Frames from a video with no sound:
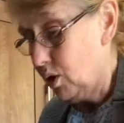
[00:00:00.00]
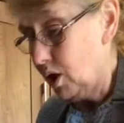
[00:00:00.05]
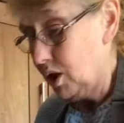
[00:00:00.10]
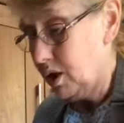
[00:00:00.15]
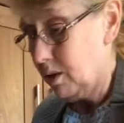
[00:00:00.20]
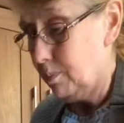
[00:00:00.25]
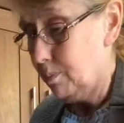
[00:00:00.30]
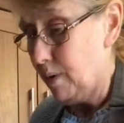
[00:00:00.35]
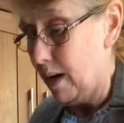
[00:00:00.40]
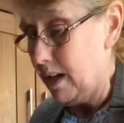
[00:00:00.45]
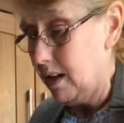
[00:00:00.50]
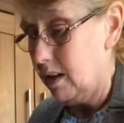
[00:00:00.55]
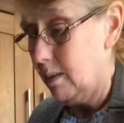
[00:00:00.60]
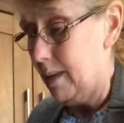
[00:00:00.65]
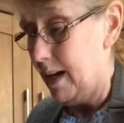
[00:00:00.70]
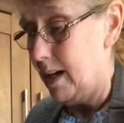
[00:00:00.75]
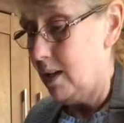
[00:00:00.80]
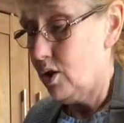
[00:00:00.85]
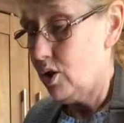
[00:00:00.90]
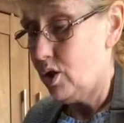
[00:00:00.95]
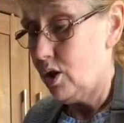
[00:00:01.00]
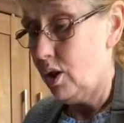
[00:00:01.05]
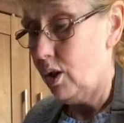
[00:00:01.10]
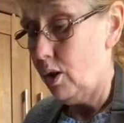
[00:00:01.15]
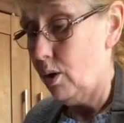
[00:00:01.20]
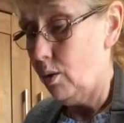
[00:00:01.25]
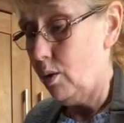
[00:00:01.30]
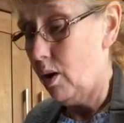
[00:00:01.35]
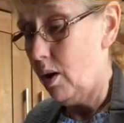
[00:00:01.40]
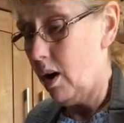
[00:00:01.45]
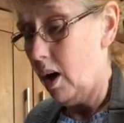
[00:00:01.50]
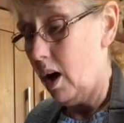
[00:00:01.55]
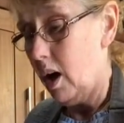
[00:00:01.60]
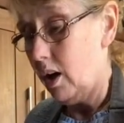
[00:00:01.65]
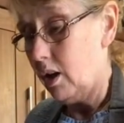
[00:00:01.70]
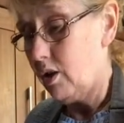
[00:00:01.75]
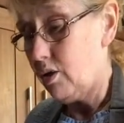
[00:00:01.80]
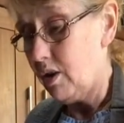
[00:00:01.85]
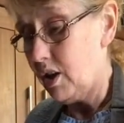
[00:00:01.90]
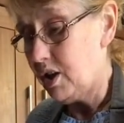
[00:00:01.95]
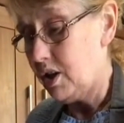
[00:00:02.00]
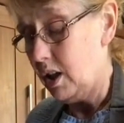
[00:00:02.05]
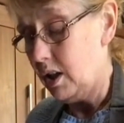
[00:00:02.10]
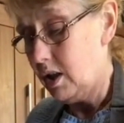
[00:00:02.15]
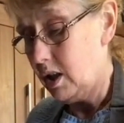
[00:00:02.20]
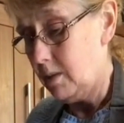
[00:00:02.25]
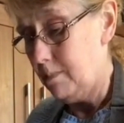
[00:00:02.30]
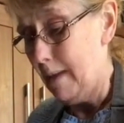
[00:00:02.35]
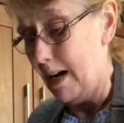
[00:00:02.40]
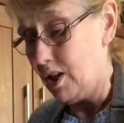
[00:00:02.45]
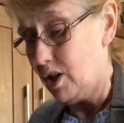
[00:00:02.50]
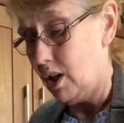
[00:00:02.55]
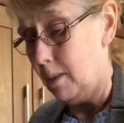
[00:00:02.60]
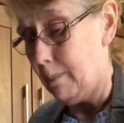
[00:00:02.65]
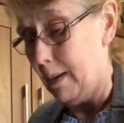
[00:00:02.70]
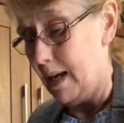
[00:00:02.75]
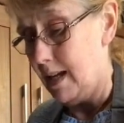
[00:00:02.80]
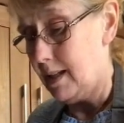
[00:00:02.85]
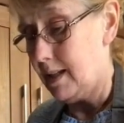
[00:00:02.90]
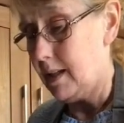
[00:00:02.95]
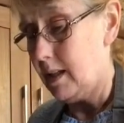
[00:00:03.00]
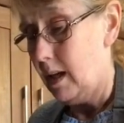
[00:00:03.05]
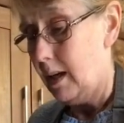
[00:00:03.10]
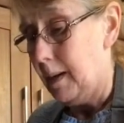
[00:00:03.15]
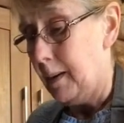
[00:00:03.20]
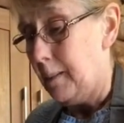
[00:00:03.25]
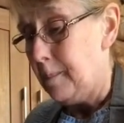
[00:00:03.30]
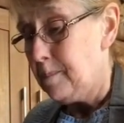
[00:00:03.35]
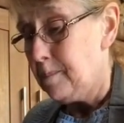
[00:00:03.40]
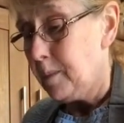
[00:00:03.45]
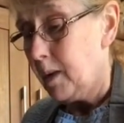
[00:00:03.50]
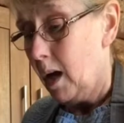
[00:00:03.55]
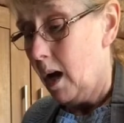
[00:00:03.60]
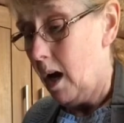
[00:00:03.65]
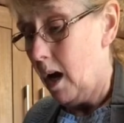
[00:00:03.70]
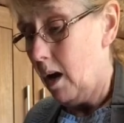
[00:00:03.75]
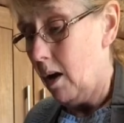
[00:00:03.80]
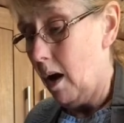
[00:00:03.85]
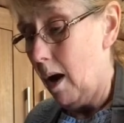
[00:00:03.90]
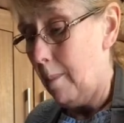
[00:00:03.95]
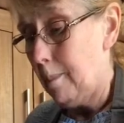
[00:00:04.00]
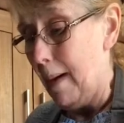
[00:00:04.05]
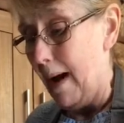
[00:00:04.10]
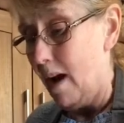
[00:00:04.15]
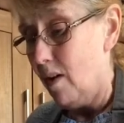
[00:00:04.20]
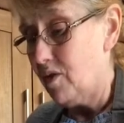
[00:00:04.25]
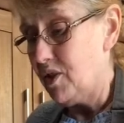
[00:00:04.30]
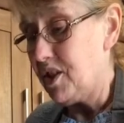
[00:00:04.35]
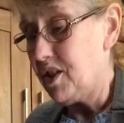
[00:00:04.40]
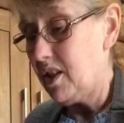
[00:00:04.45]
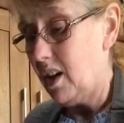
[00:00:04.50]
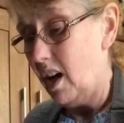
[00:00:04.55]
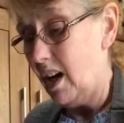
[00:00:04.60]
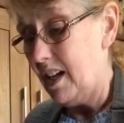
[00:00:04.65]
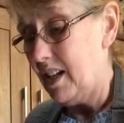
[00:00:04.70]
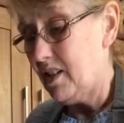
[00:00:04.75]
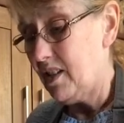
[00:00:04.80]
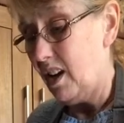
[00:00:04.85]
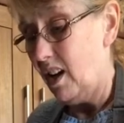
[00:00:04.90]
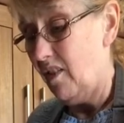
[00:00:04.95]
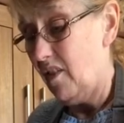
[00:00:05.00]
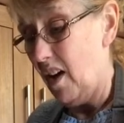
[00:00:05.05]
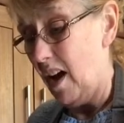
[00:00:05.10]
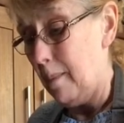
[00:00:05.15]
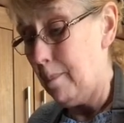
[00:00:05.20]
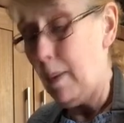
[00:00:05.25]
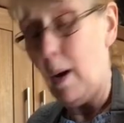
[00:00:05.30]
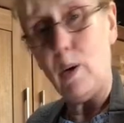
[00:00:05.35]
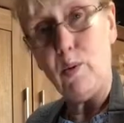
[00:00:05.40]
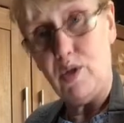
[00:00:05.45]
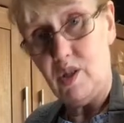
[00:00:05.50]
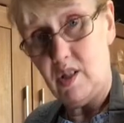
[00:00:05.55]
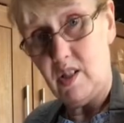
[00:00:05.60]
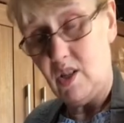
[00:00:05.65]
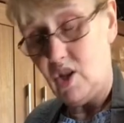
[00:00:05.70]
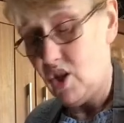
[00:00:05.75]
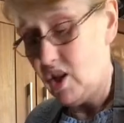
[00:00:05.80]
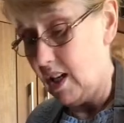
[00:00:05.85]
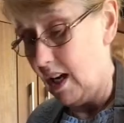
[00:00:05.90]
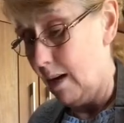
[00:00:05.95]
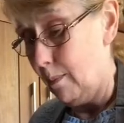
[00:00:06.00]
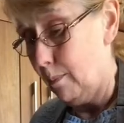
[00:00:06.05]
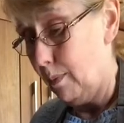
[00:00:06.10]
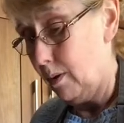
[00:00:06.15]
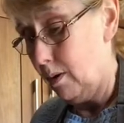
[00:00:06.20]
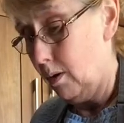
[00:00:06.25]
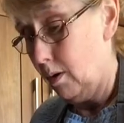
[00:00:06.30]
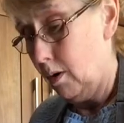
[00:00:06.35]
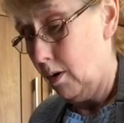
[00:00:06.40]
just break them into crush these smashy bits about the size of a postage stamp,